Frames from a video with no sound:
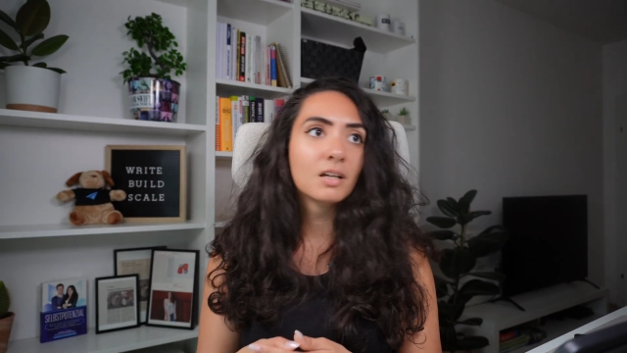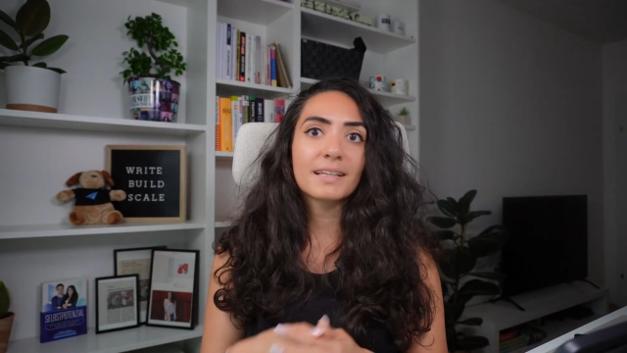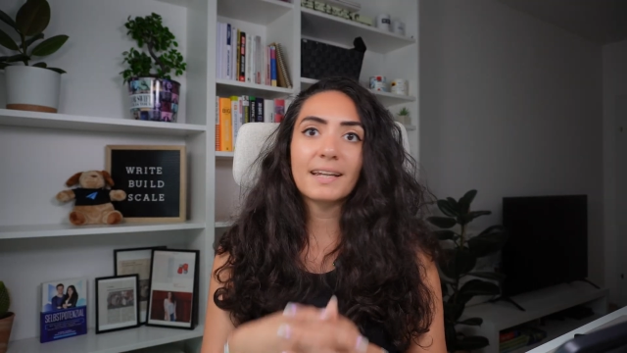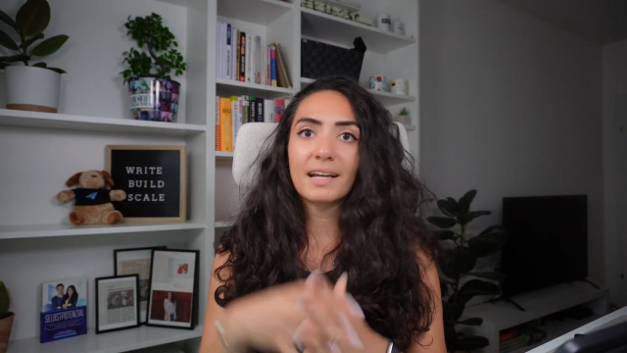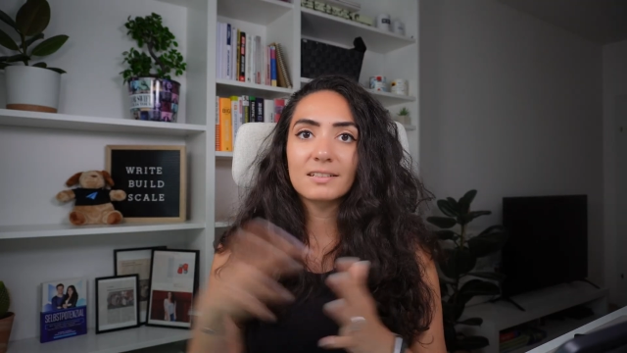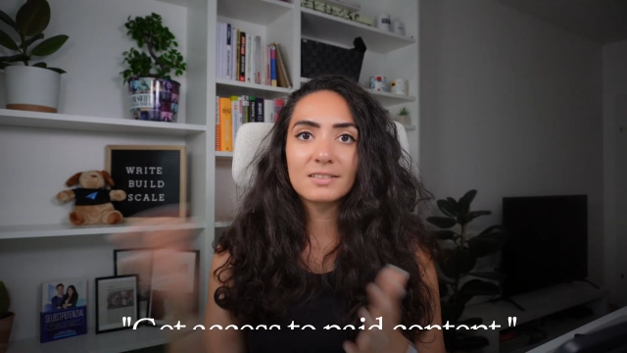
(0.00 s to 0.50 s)

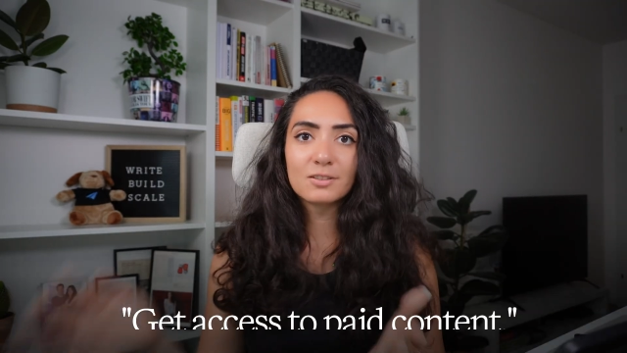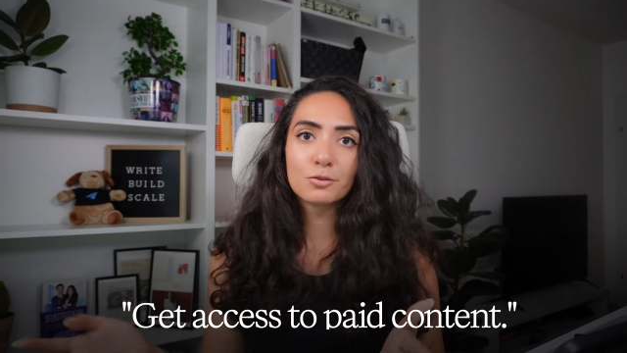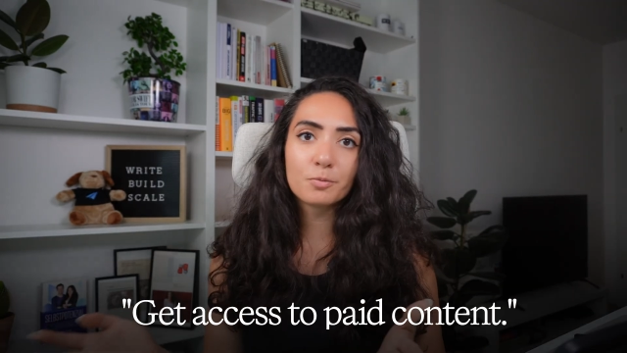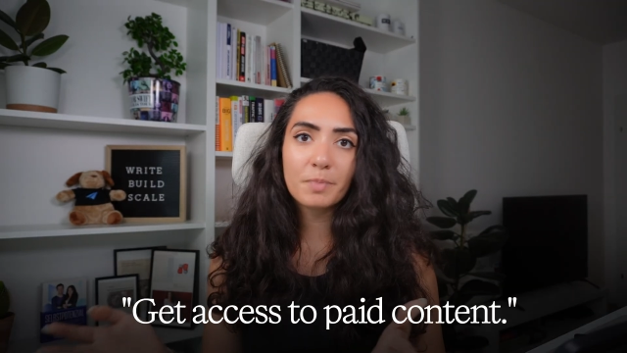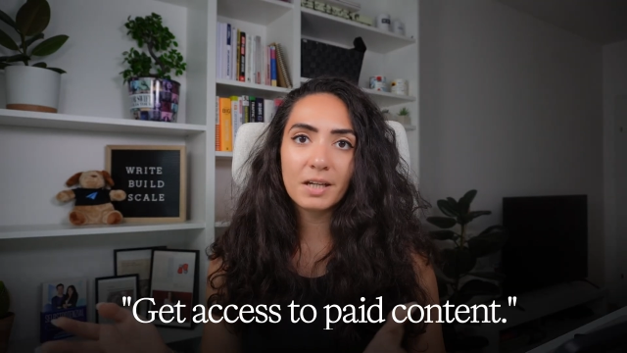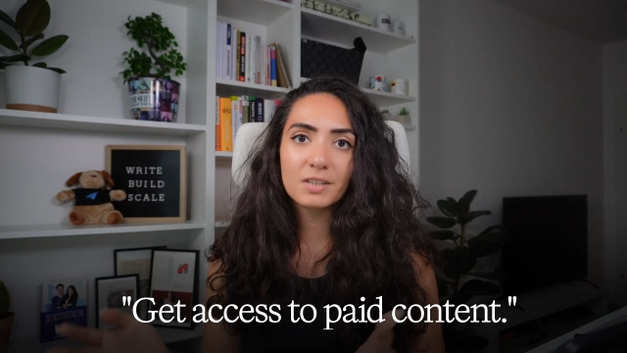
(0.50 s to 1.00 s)
get access
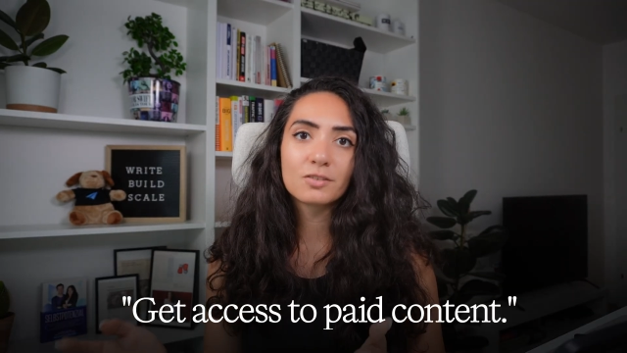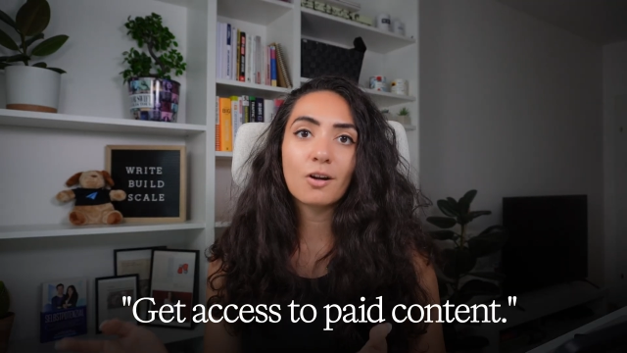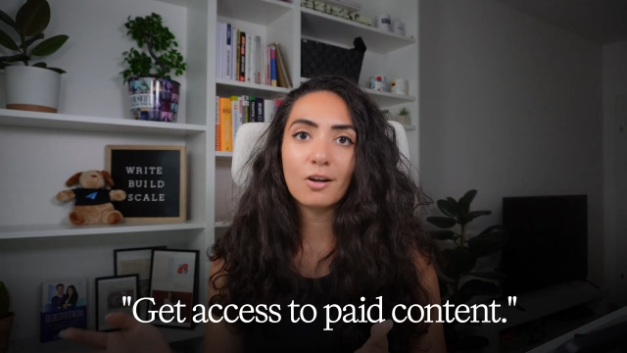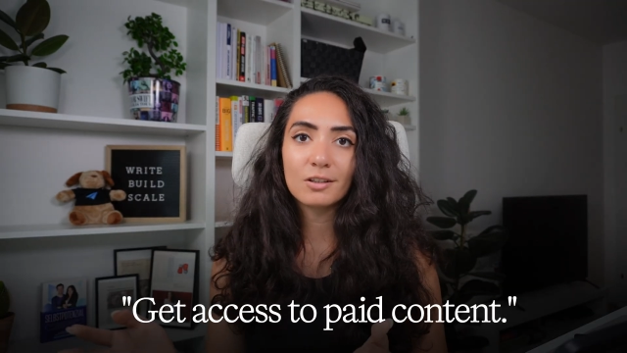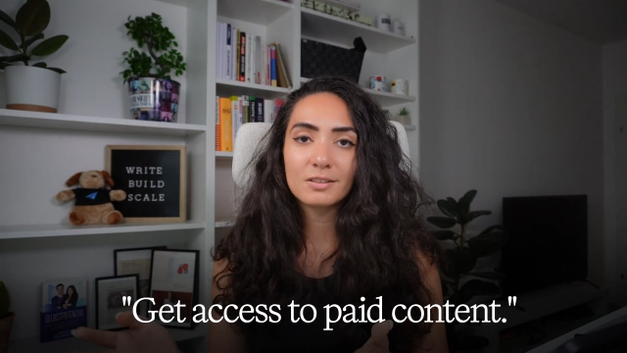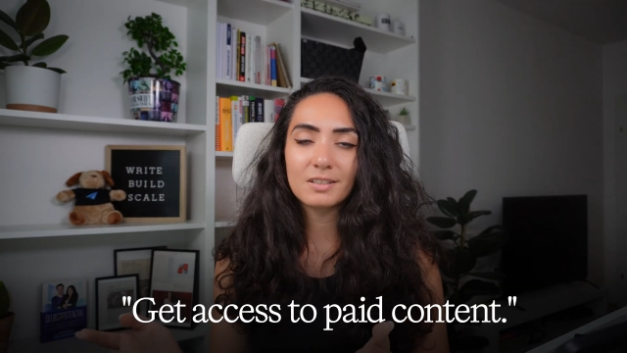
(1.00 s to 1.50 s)
to paid
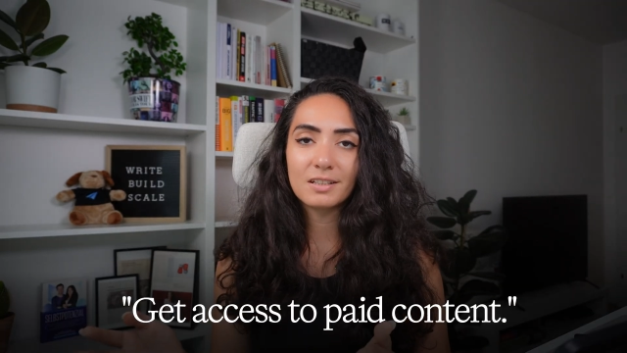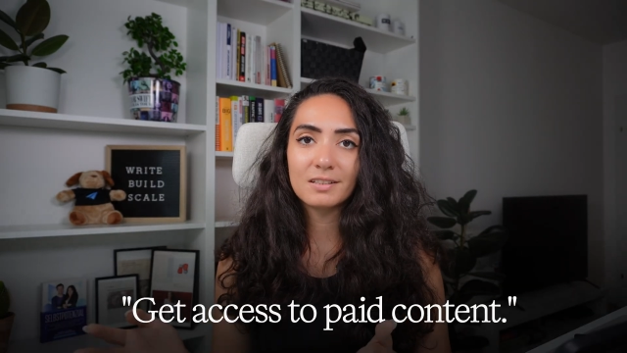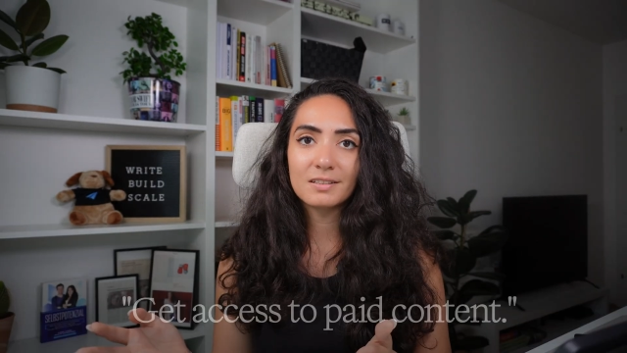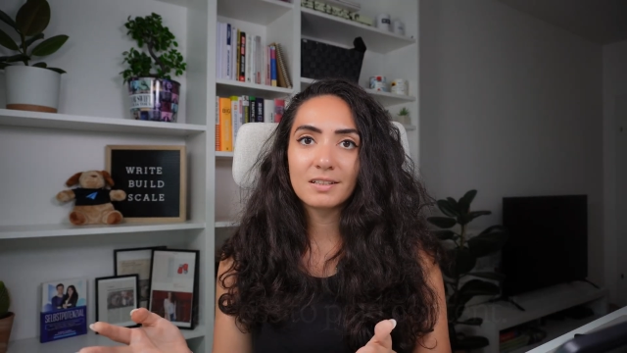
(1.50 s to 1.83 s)
content.